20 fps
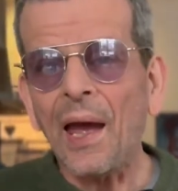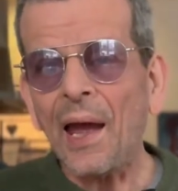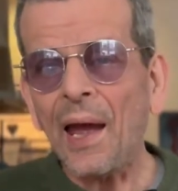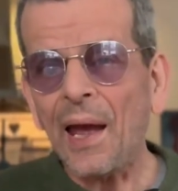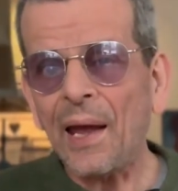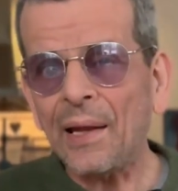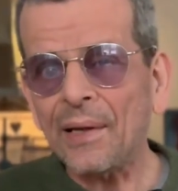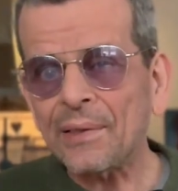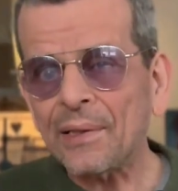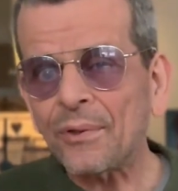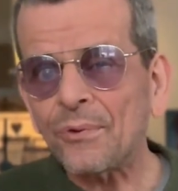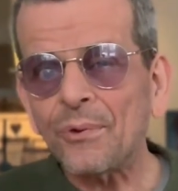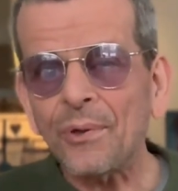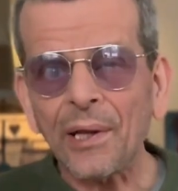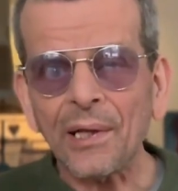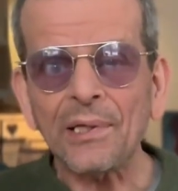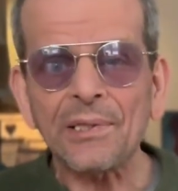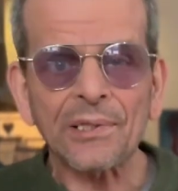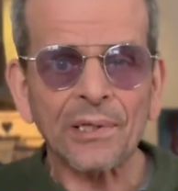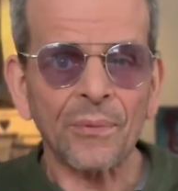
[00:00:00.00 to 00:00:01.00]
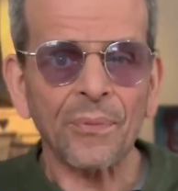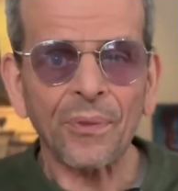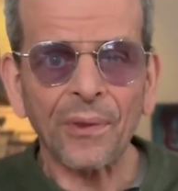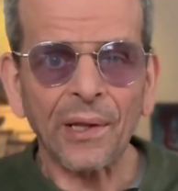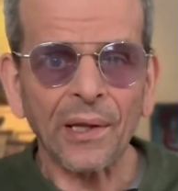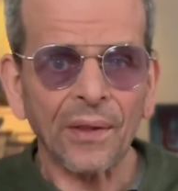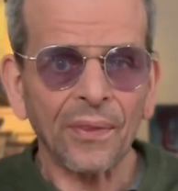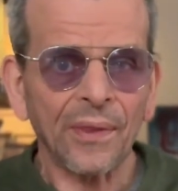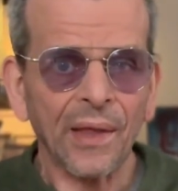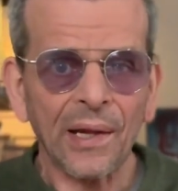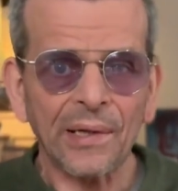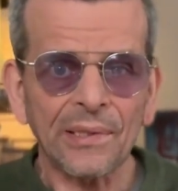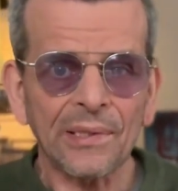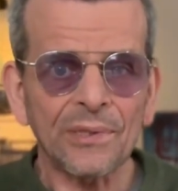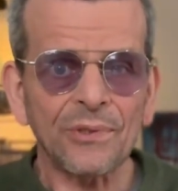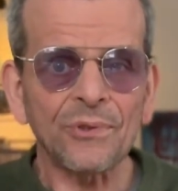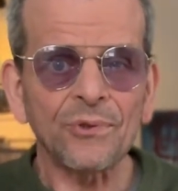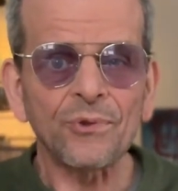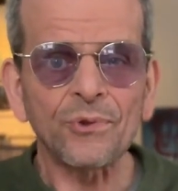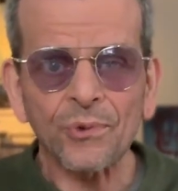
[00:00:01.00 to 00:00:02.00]
and create something that
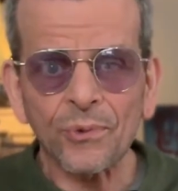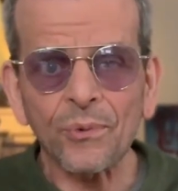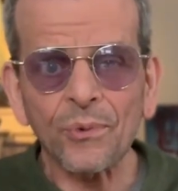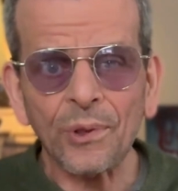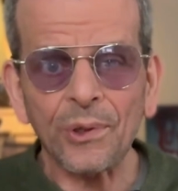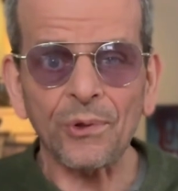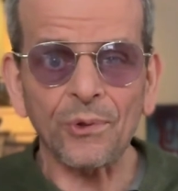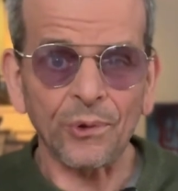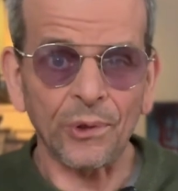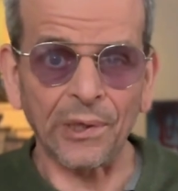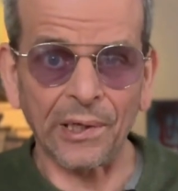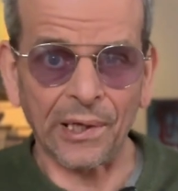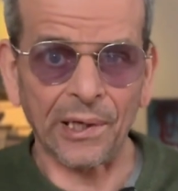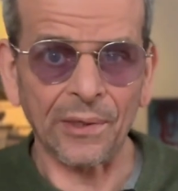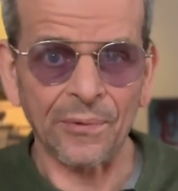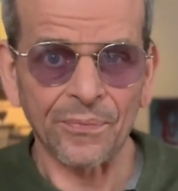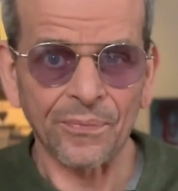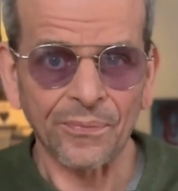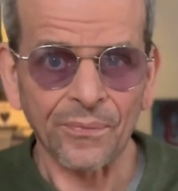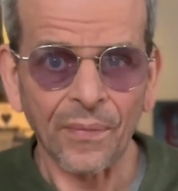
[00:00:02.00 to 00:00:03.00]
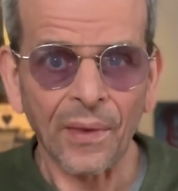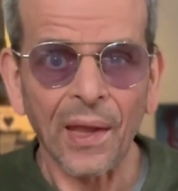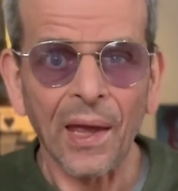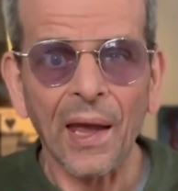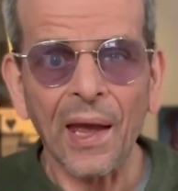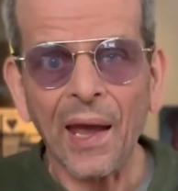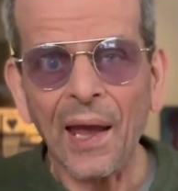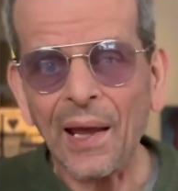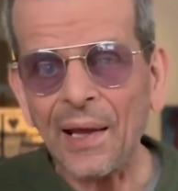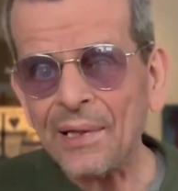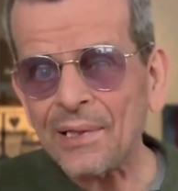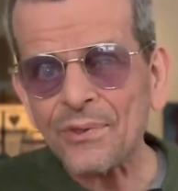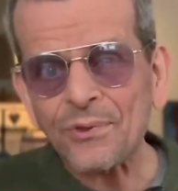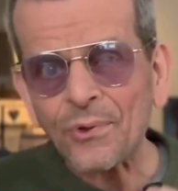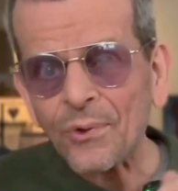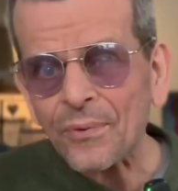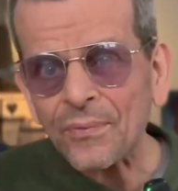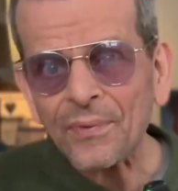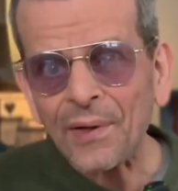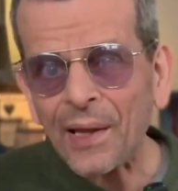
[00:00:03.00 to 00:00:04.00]
is truly unique. It's
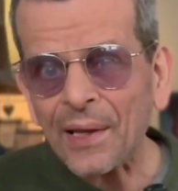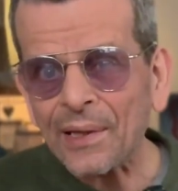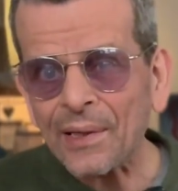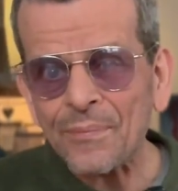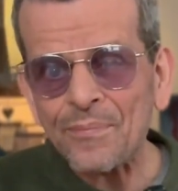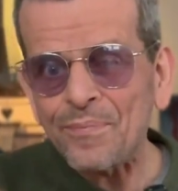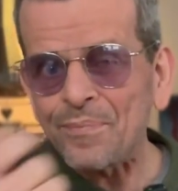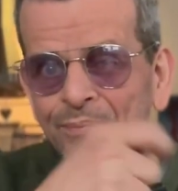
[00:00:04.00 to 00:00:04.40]
sort of like